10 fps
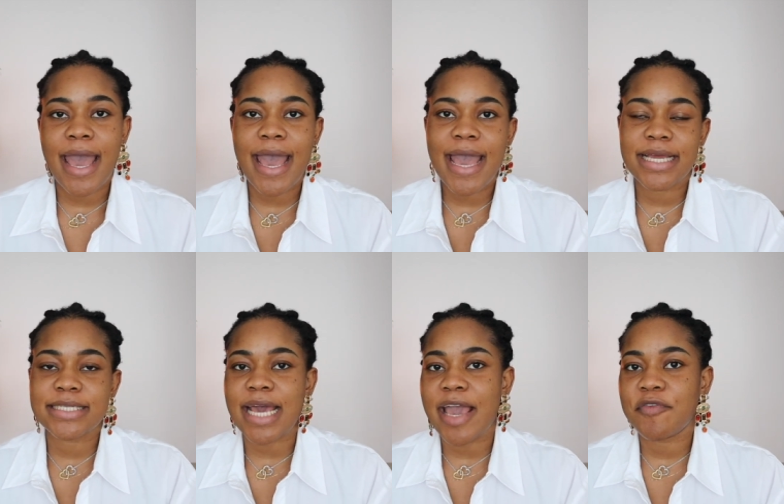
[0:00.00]

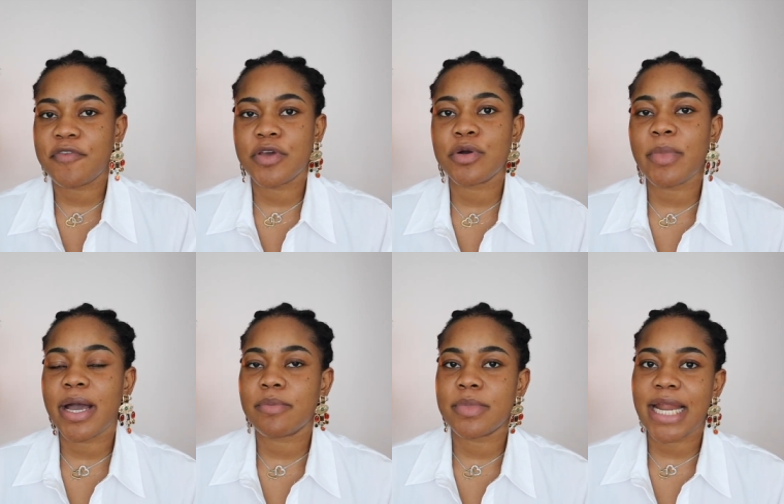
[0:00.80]
and I film
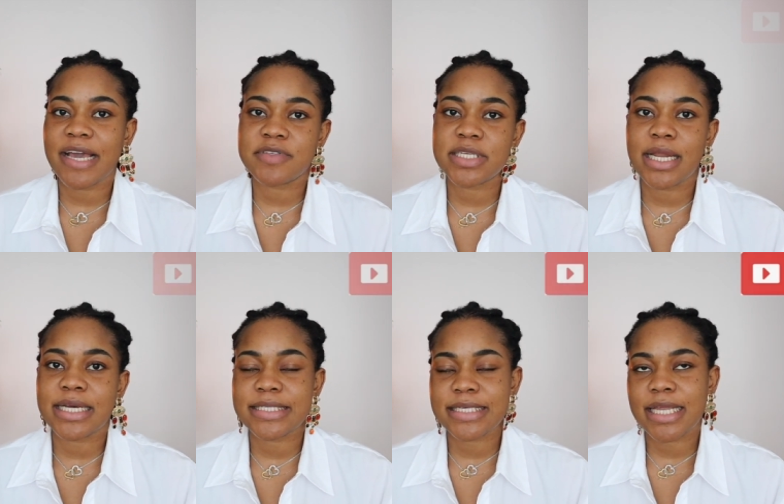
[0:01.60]
lifestyle
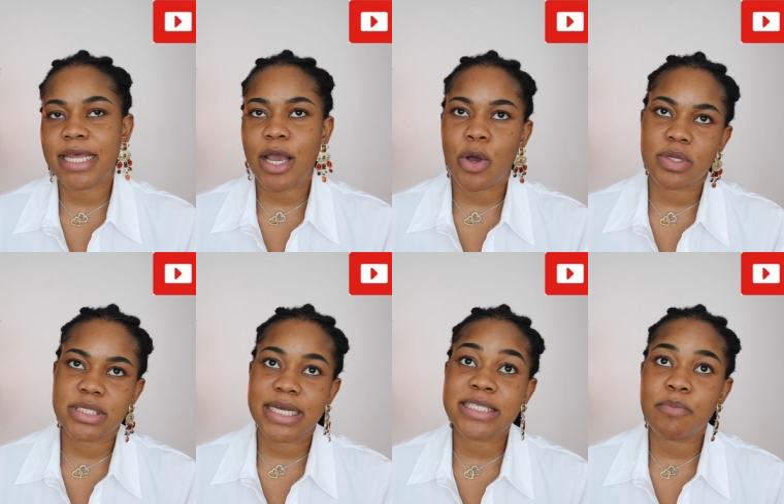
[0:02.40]
and skincare
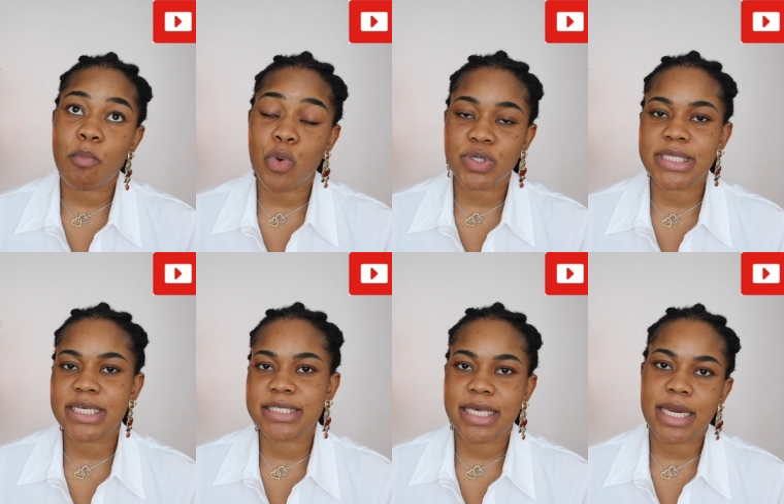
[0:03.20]
content,
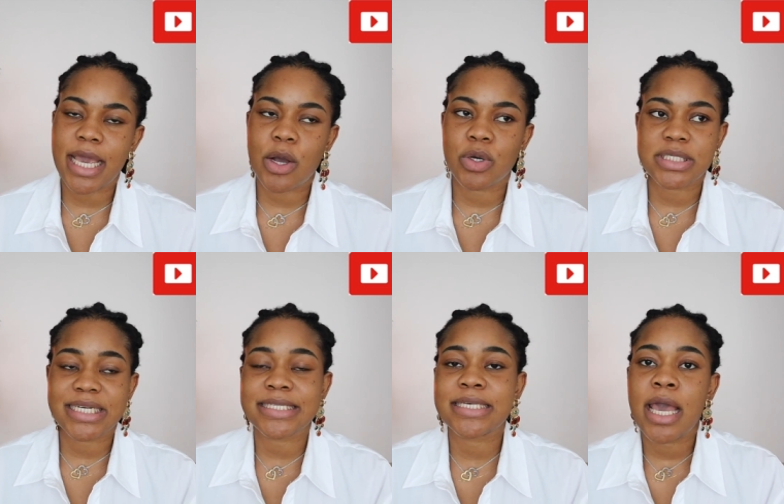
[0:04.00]
mostly skincare
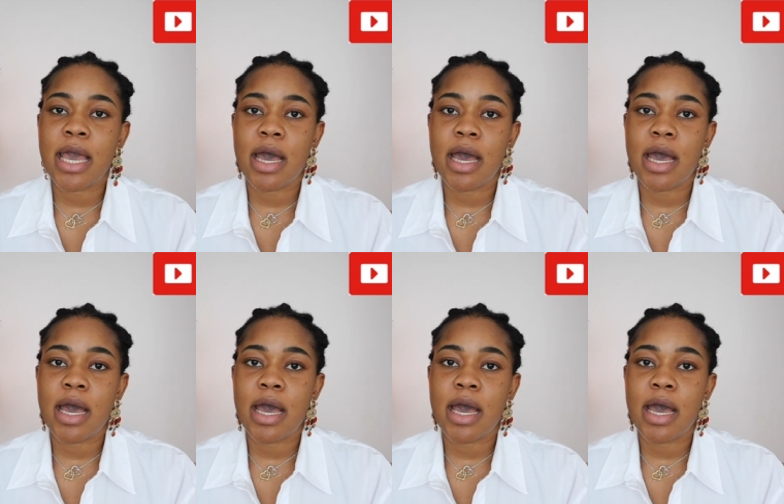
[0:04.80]
content,